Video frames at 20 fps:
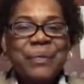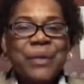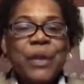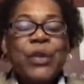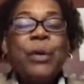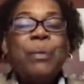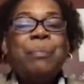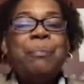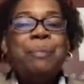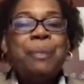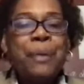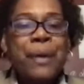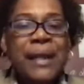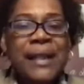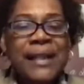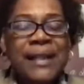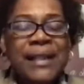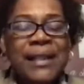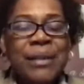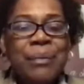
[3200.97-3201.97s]
your
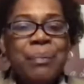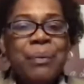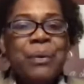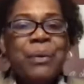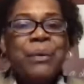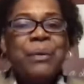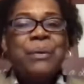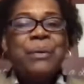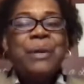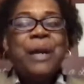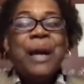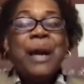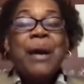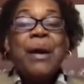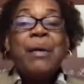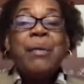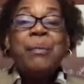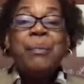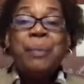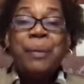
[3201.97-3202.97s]
principle,
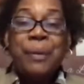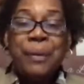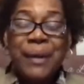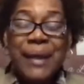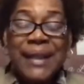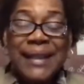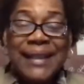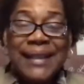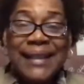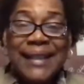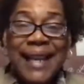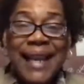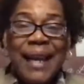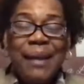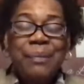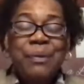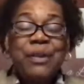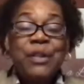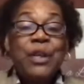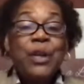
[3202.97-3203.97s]

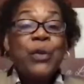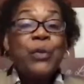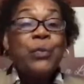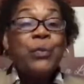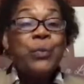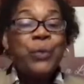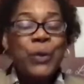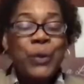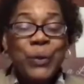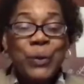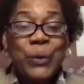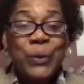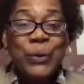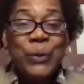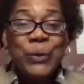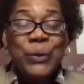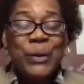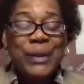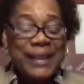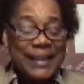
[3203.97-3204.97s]
precepts,
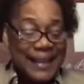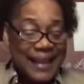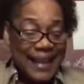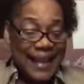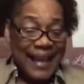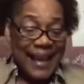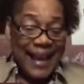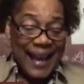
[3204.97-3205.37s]
rules,